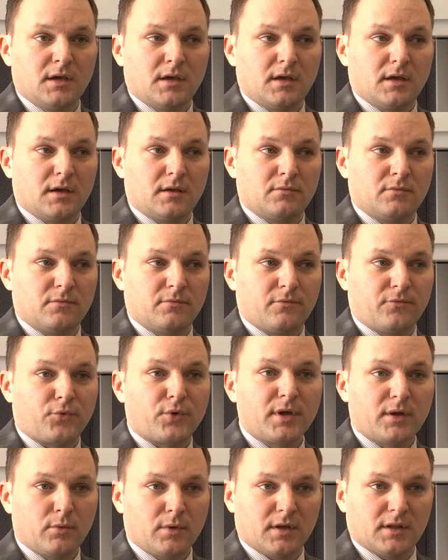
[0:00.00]
And
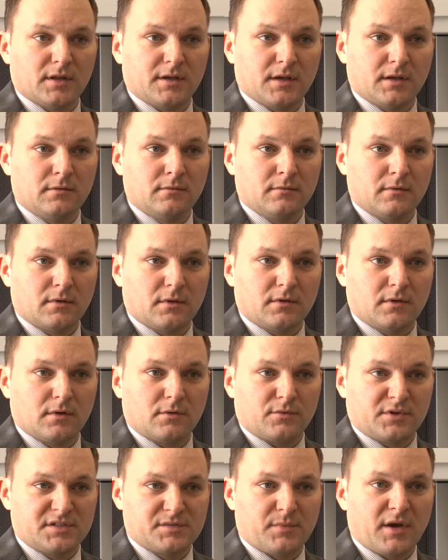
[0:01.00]
frequently,
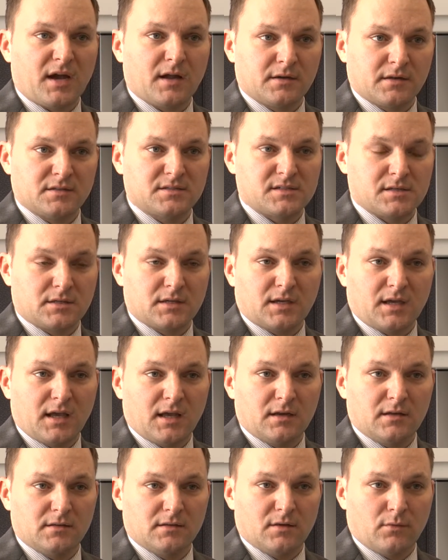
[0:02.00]
the respondents indicated